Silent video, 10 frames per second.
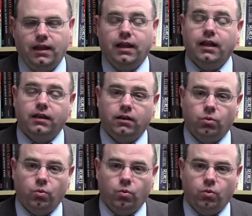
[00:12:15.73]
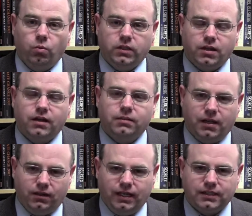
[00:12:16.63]
And we talked
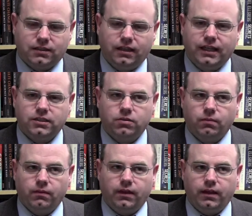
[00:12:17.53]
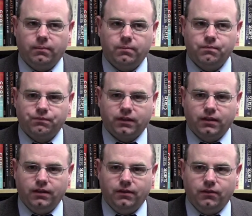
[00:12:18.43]
about last class that
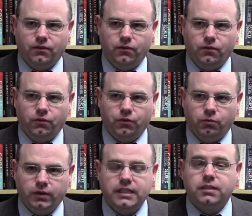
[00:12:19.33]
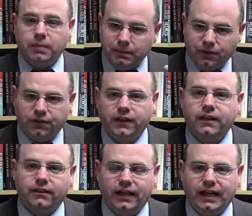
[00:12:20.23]
the reason people
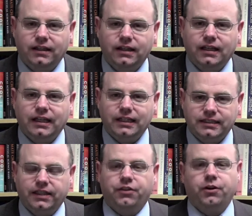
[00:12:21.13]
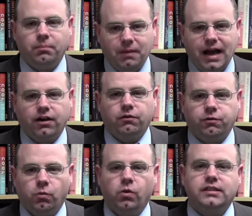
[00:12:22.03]
think that is that their model
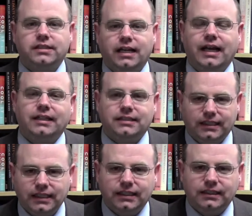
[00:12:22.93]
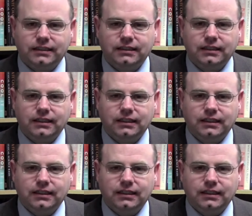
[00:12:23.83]
for what science is